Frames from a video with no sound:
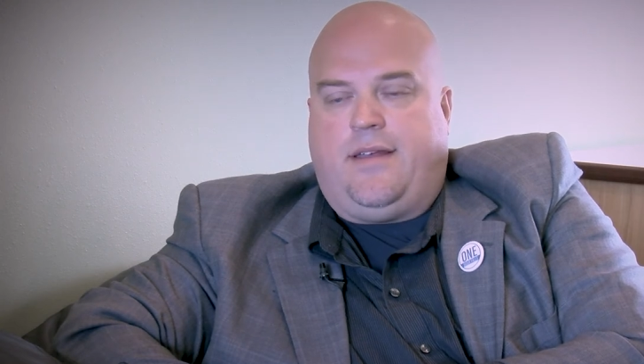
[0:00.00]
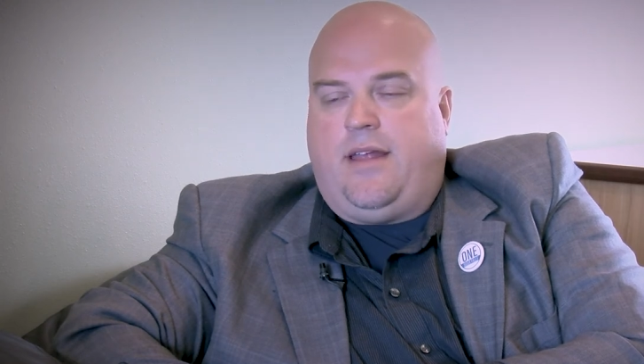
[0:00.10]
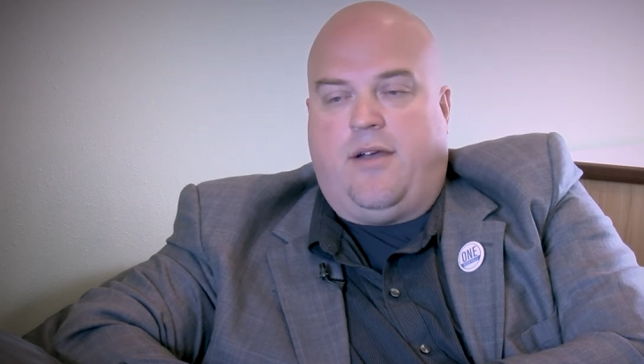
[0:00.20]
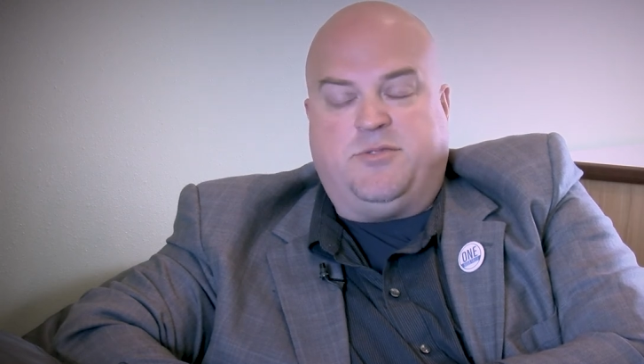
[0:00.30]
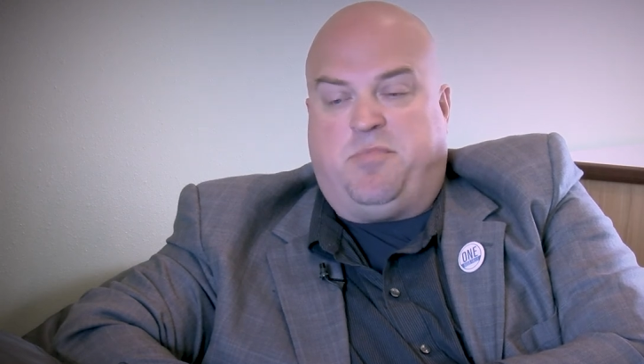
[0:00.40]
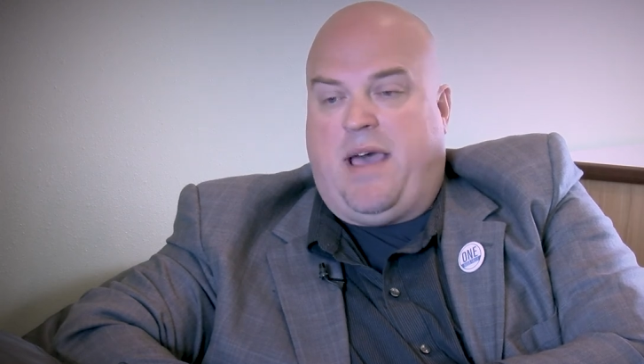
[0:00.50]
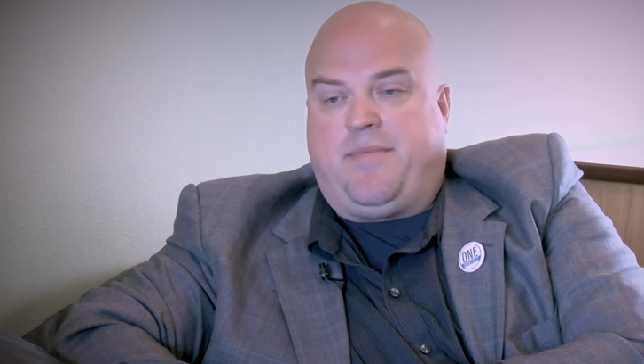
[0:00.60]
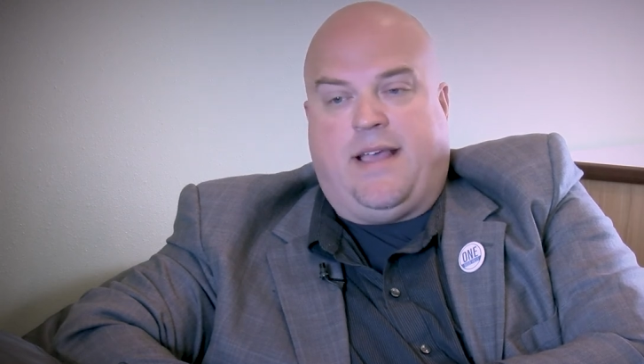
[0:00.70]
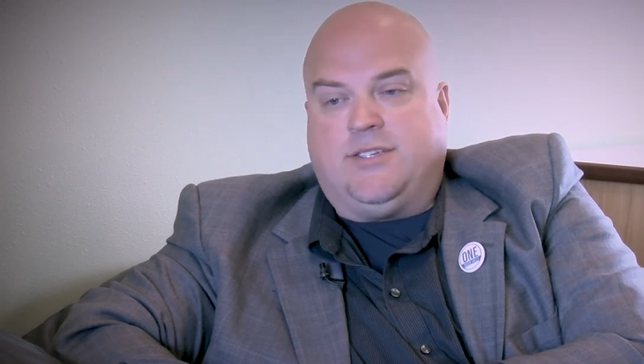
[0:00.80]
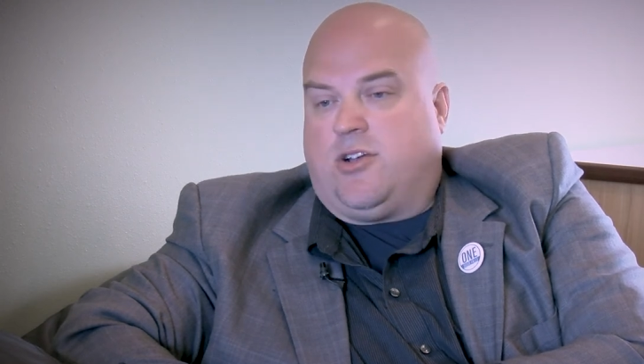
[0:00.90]
and I was
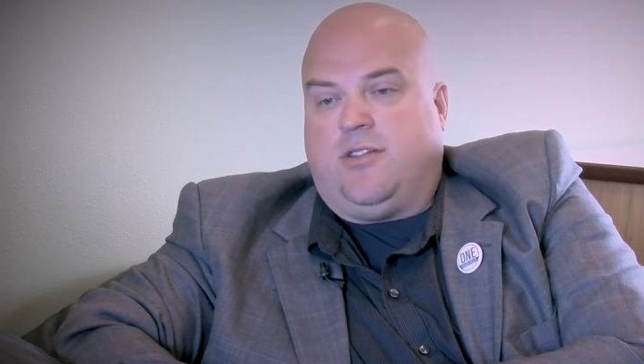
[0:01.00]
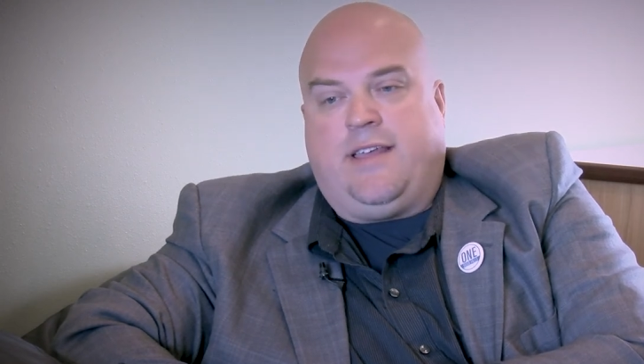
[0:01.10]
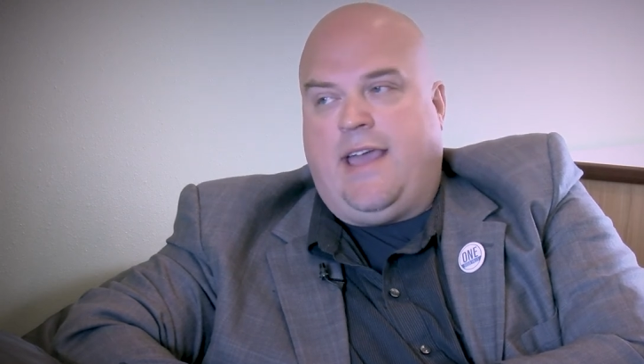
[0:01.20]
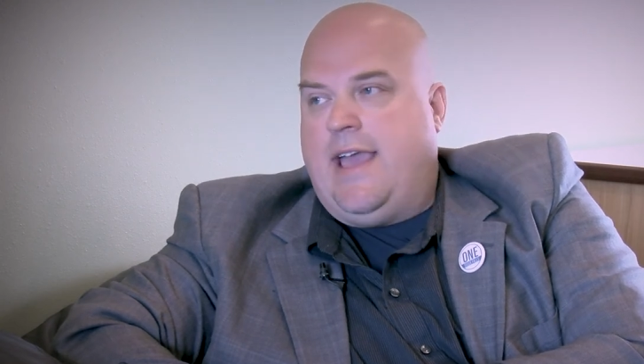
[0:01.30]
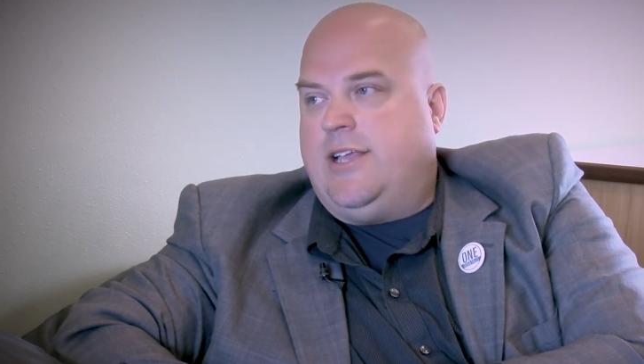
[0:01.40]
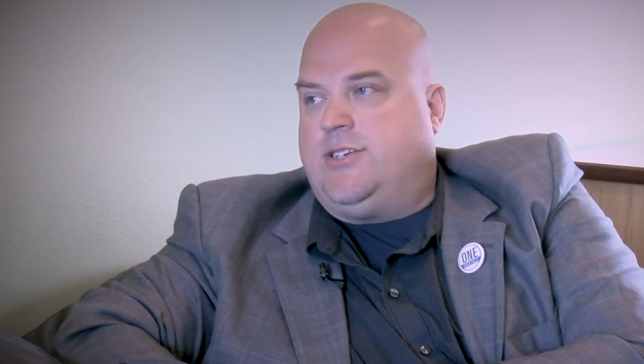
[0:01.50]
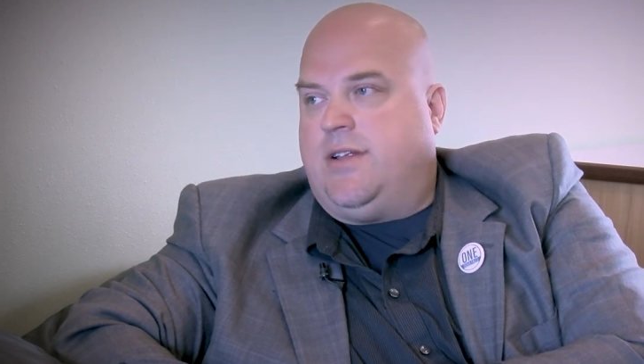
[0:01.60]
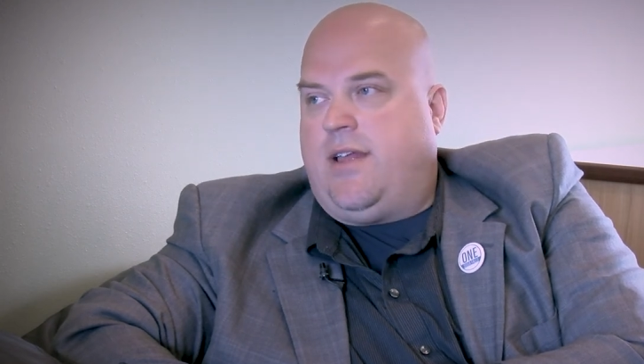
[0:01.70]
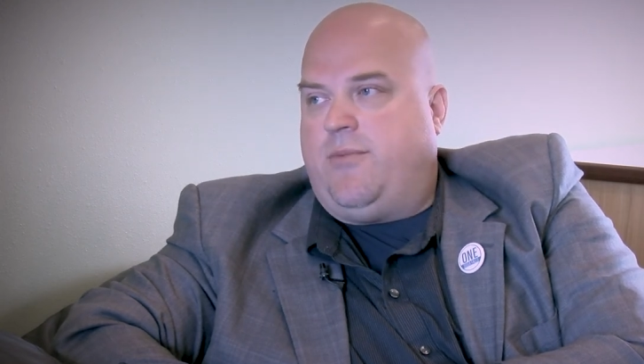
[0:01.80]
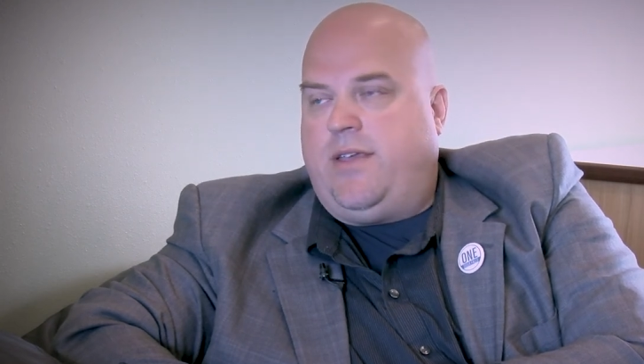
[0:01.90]
baptized early age,
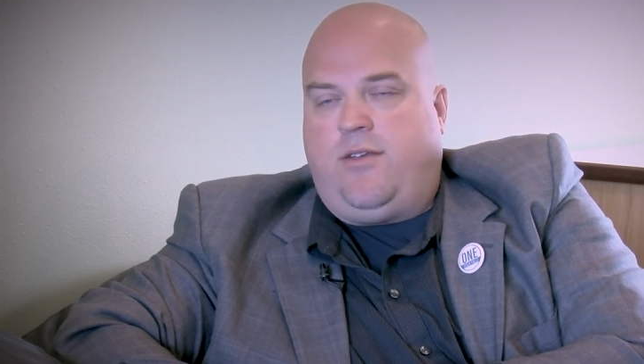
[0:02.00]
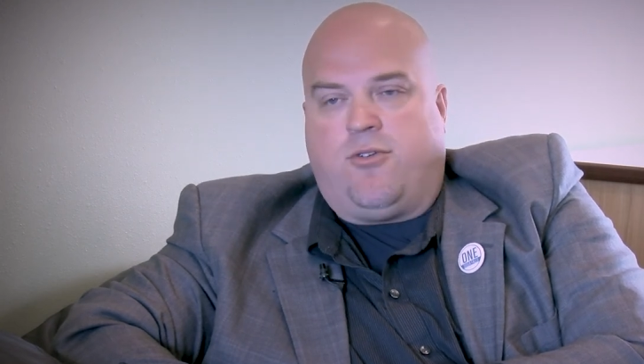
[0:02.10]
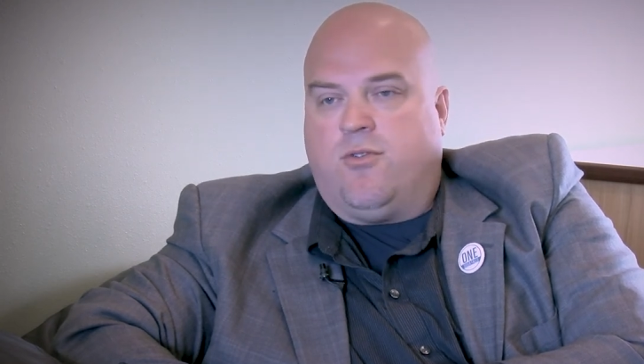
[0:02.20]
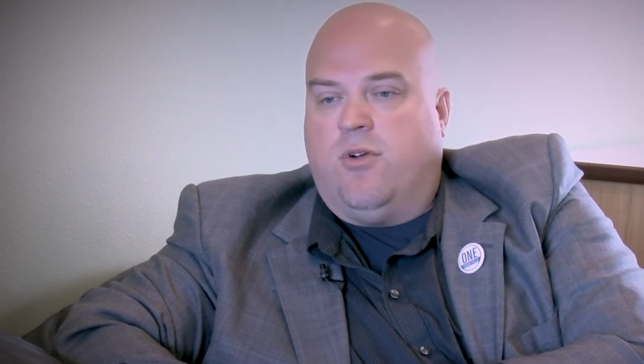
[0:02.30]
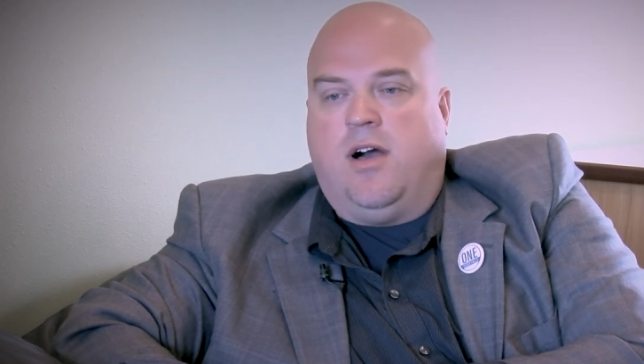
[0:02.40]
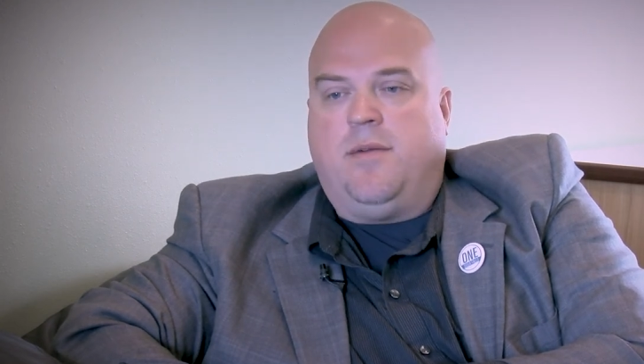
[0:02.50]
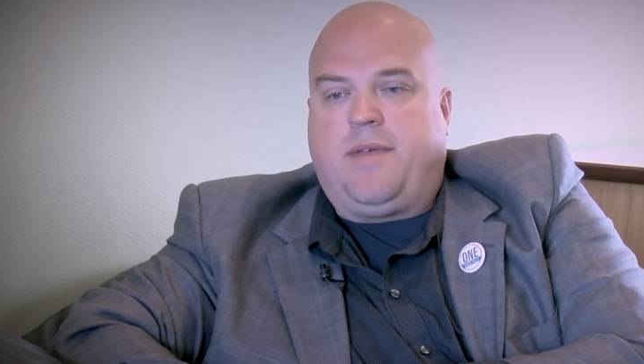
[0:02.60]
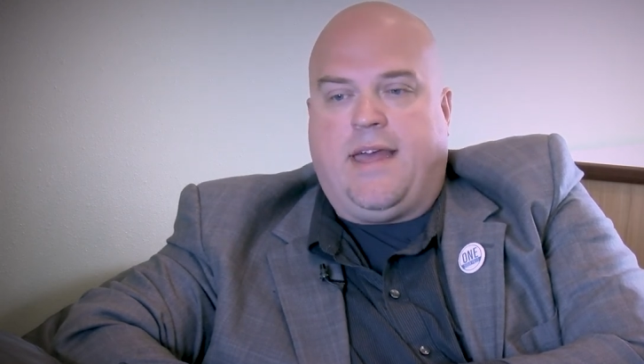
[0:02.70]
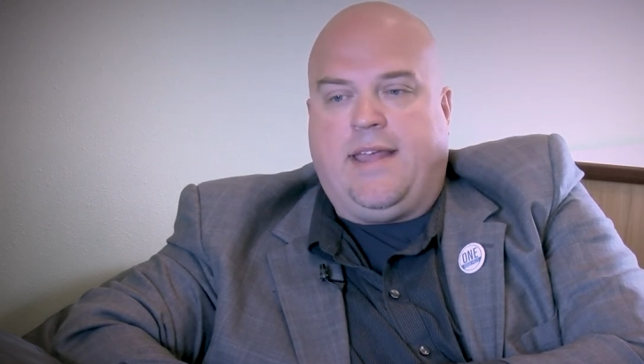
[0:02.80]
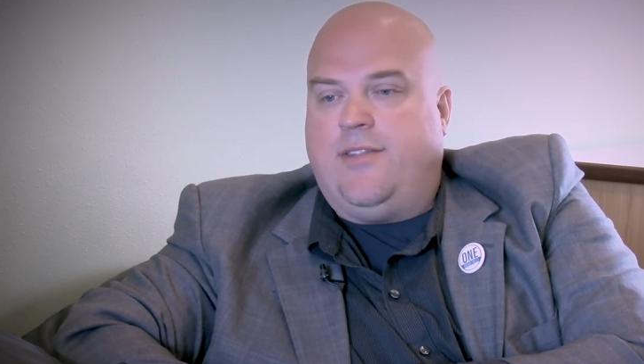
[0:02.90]
and, and we grew
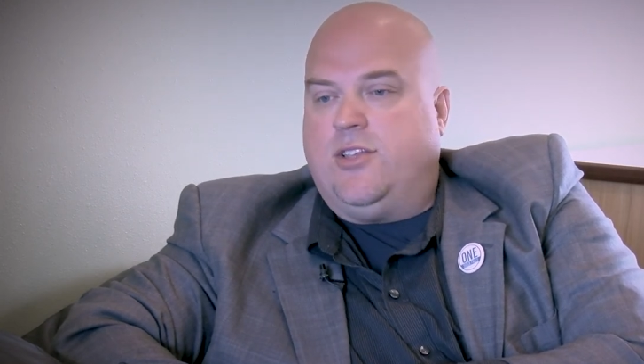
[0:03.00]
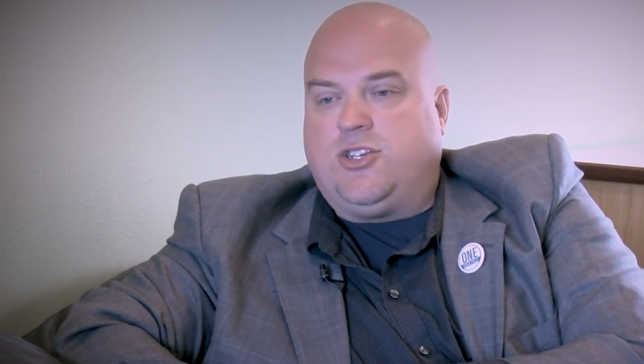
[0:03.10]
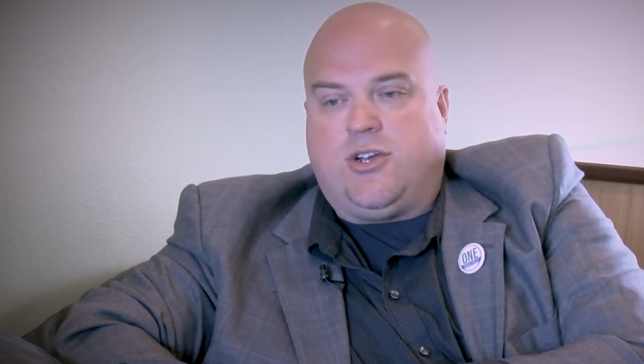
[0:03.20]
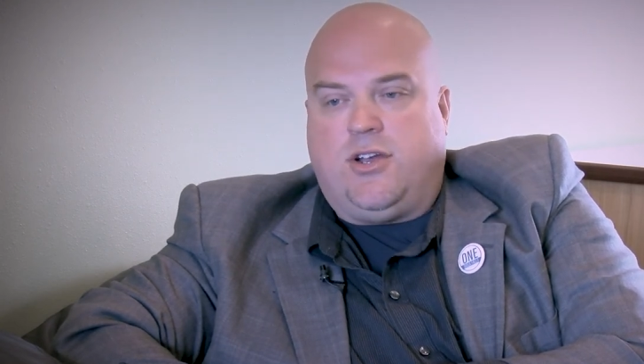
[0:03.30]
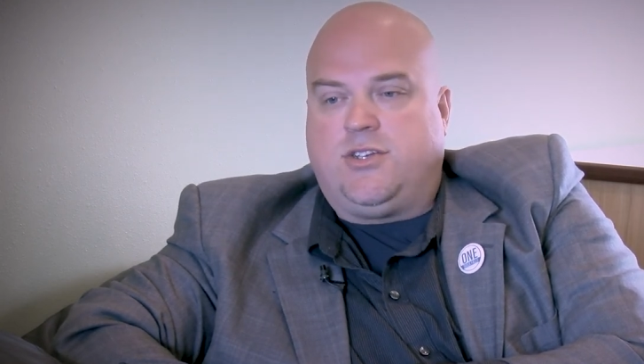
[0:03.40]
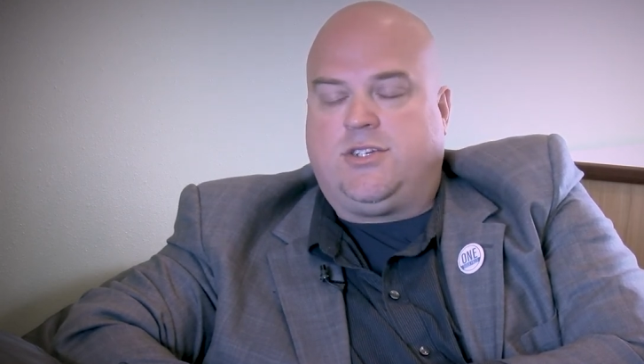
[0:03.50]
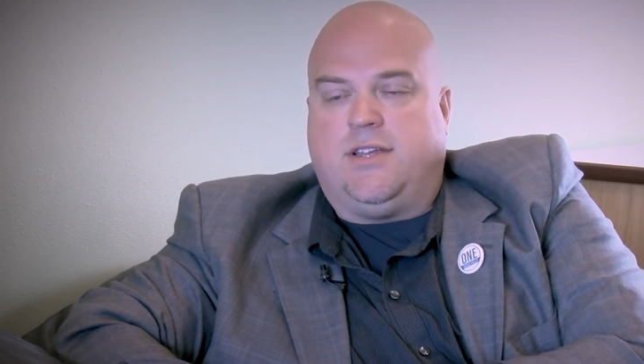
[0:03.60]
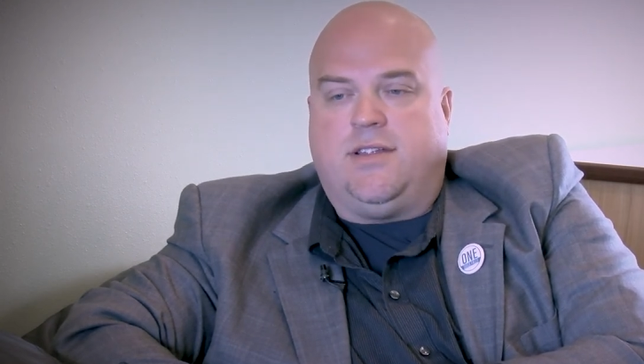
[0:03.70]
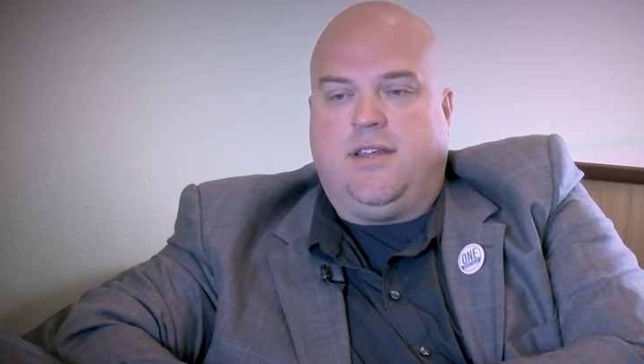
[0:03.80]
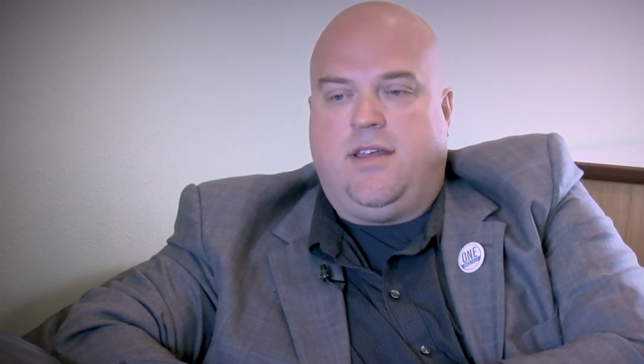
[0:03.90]
up kind of in the church
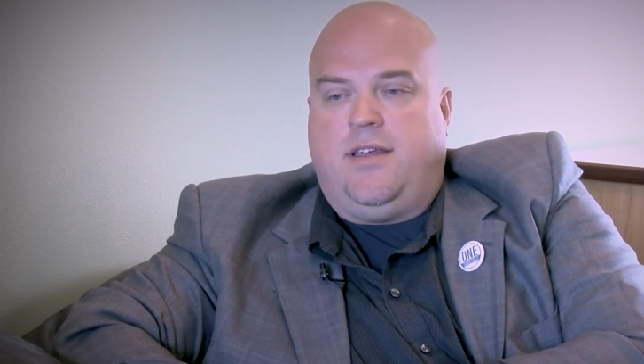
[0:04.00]
and